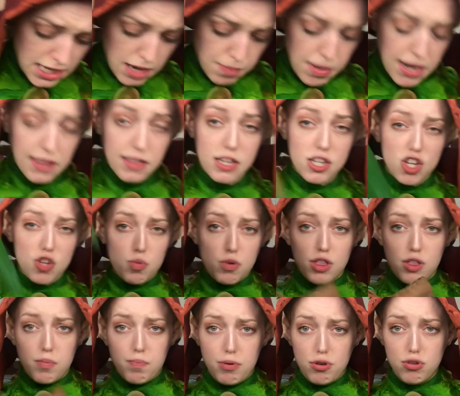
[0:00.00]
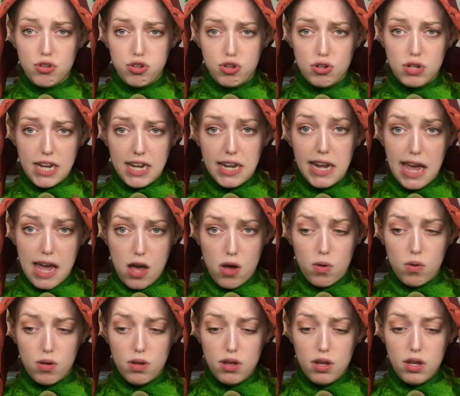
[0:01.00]
I mean, this is what the boots look like
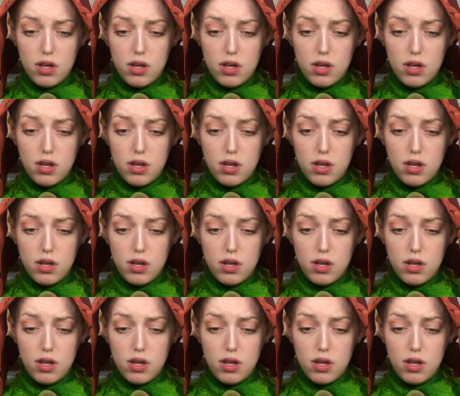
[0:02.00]
now.